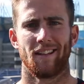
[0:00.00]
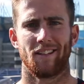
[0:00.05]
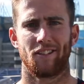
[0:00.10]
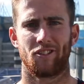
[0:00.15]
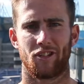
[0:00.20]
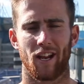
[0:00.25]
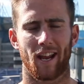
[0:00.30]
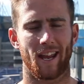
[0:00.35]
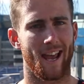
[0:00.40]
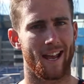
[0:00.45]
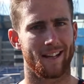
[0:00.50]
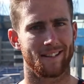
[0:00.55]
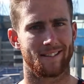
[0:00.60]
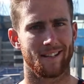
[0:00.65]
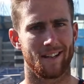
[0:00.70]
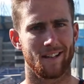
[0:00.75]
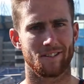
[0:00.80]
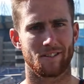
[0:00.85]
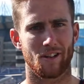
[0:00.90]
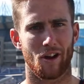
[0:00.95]
Check out
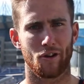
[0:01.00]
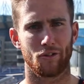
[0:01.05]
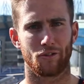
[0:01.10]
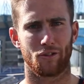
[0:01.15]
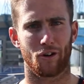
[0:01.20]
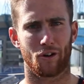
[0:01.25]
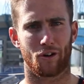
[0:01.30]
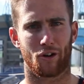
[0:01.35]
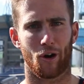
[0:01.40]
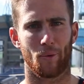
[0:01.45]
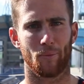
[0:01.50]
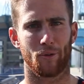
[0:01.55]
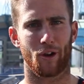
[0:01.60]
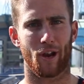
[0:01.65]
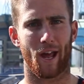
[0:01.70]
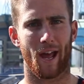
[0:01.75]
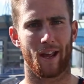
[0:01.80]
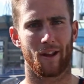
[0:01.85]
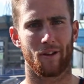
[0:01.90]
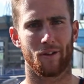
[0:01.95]

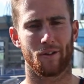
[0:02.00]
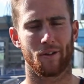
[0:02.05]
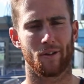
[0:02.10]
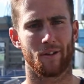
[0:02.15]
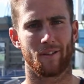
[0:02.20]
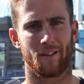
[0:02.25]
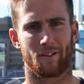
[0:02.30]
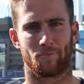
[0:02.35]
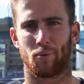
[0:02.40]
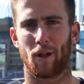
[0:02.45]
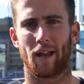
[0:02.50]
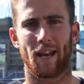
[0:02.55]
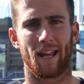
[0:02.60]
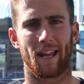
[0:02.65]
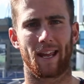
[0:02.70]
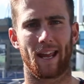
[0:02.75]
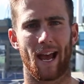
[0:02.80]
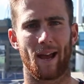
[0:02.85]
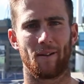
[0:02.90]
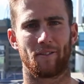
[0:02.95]
dzone.com.au. There's
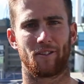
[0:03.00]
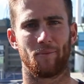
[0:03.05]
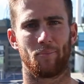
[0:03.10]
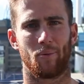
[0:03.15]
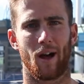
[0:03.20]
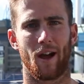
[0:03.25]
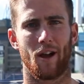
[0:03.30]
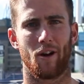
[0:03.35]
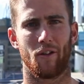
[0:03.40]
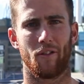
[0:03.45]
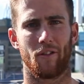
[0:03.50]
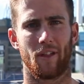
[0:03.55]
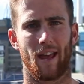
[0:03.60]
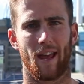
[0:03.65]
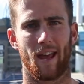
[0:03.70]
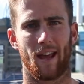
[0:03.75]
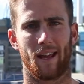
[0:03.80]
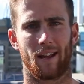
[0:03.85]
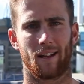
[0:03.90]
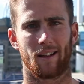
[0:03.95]
plenty of games to play on
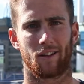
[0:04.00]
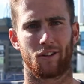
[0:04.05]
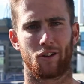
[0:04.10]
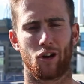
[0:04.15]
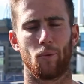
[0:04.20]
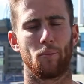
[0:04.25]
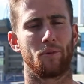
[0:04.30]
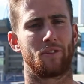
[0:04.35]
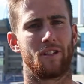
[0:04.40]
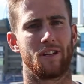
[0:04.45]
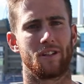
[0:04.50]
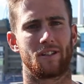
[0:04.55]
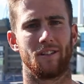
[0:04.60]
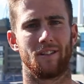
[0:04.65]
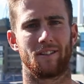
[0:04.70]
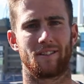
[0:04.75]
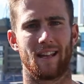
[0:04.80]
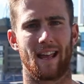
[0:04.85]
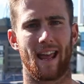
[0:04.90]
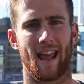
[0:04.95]
there,
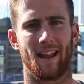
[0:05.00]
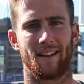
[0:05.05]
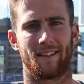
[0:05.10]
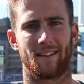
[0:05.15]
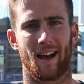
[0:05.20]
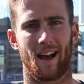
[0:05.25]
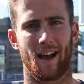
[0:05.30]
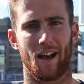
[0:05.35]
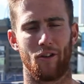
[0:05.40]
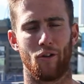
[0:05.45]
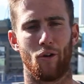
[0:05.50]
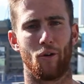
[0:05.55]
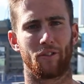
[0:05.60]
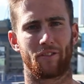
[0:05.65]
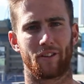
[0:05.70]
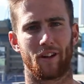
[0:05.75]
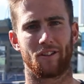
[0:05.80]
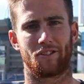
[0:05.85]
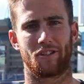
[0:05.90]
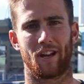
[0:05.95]
competitions to enter, and
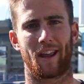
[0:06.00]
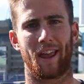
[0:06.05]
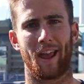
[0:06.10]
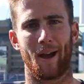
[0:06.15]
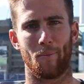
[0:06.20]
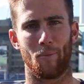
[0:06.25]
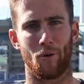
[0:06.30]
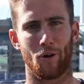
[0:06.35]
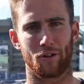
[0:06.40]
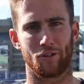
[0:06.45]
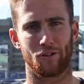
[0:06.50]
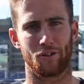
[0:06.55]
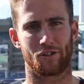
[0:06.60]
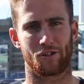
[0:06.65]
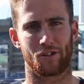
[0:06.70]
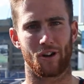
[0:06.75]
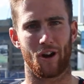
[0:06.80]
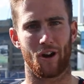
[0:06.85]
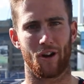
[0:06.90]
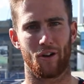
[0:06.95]
also check out my new
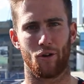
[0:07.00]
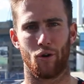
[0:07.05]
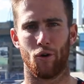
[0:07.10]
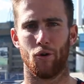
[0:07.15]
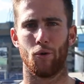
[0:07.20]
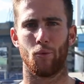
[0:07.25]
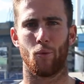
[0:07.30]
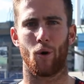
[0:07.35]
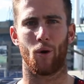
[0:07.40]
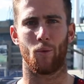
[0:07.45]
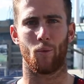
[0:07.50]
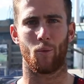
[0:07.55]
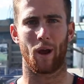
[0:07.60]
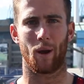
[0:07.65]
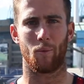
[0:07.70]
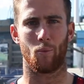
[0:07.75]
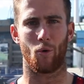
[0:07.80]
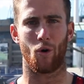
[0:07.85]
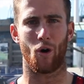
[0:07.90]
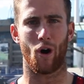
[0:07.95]
show, Who, What,
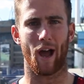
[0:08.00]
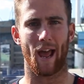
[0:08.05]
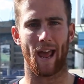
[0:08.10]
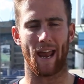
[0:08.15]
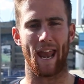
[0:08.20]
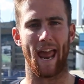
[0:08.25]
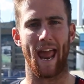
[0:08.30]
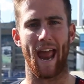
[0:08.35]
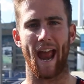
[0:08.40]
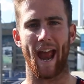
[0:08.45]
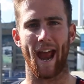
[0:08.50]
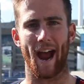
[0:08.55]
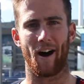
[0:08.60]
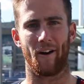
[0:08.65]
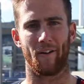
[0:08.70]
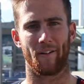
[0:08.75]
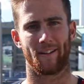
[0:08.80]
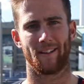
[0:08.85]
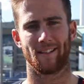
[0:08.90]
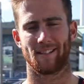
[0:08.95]
When, Why, and How.
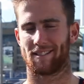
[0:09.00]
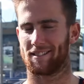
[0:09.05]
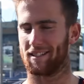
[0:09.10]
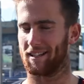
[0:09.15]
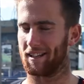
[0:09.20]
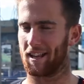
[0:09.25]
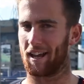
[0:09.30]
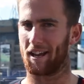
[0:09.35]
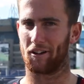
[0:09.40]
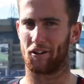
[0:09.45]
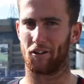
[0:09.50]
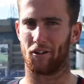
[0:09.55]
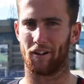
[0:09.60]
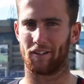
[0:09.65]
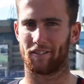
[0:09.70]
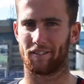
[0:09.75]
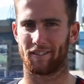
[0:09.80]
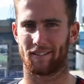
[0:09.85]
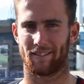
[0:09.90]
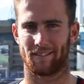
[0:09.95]
See you later, guys.